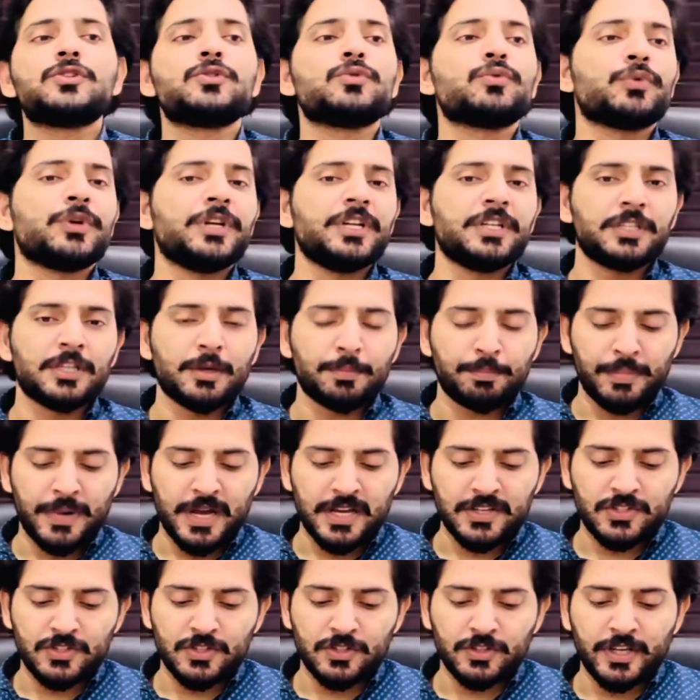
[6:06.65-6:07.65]
to read the
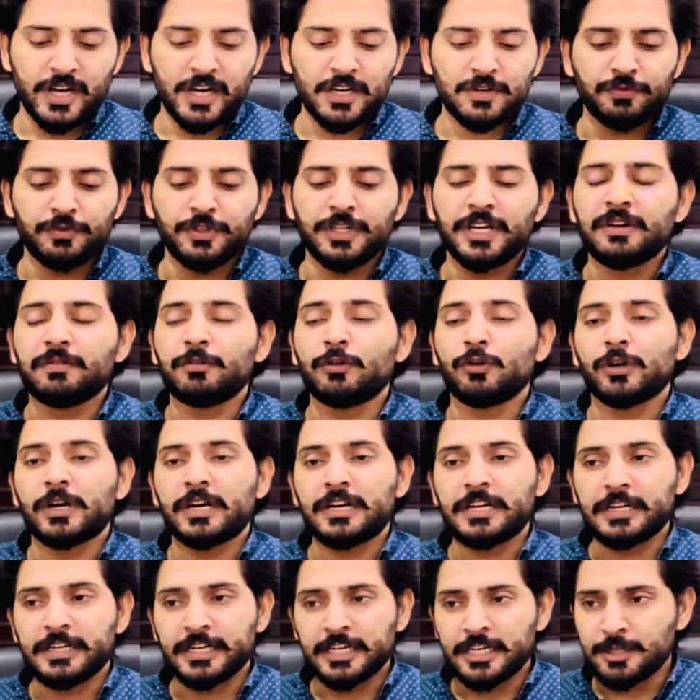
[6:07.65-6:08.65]
passage that we have
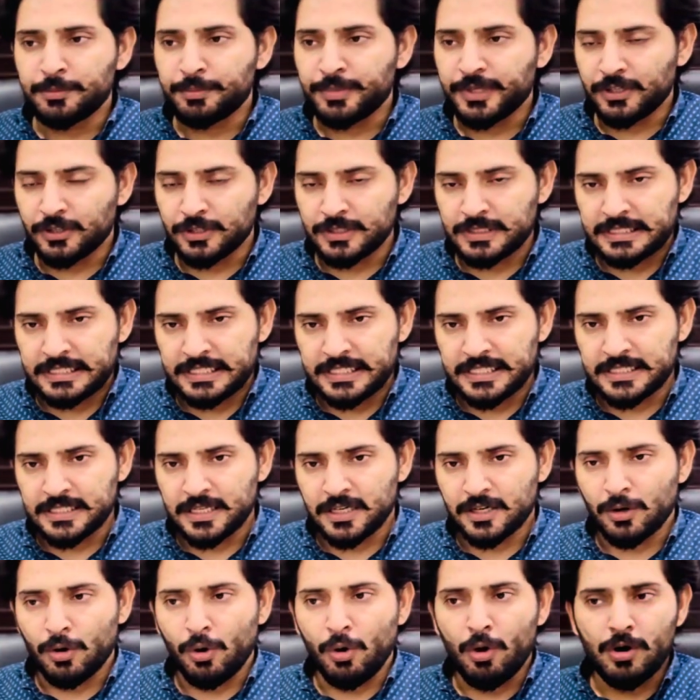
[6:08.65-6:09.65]
already read because these
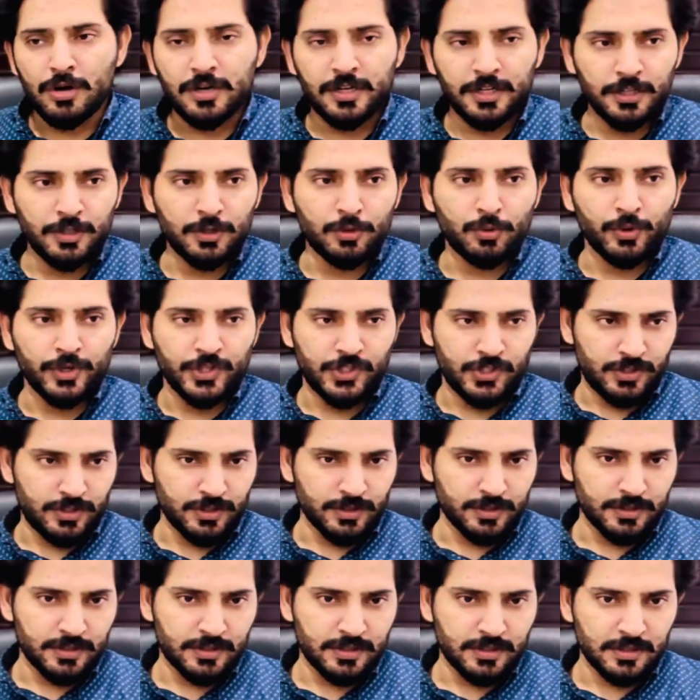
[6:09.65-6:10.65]
are ordered
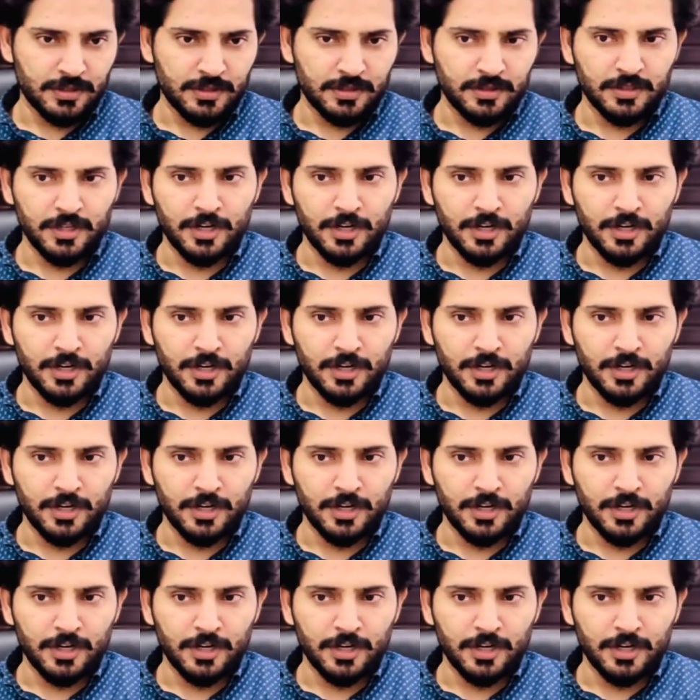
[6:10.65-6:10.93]
questions.